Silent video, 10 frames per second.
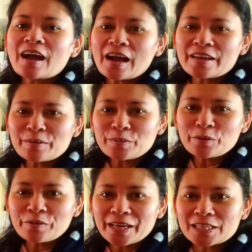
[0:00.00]
I am
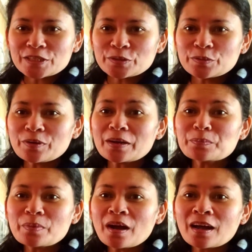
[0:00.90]
going to
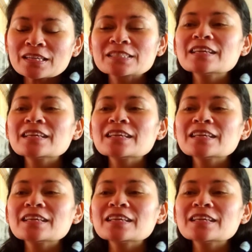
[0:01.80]
unbox